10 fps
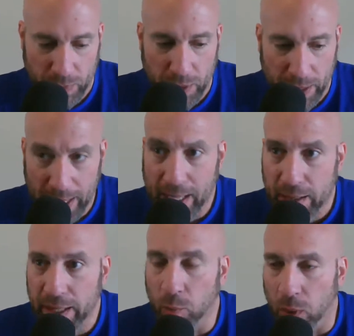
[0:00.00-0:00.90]
Yeah,
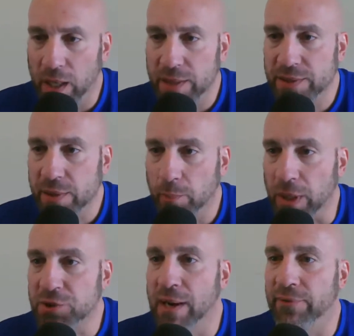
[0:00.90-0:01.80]
it was. Plus, you have